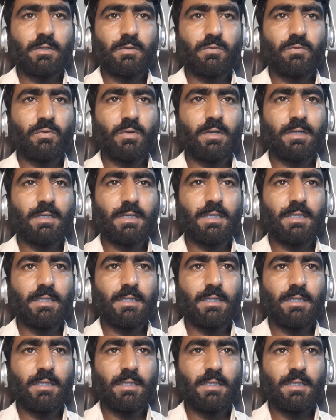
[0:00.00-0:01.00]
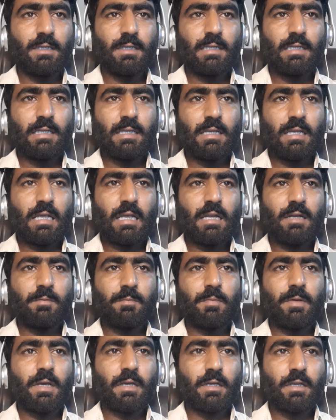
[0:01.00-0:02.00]
front end and
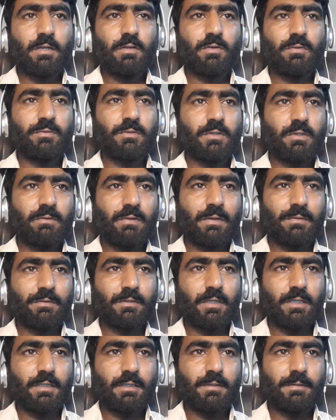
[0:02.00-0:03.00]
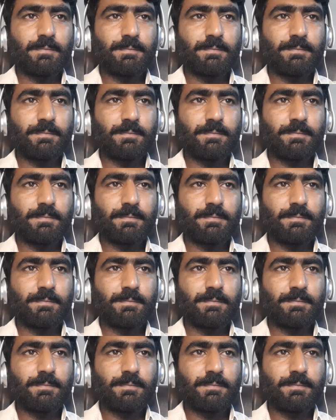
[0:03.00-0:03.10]
back end of your website.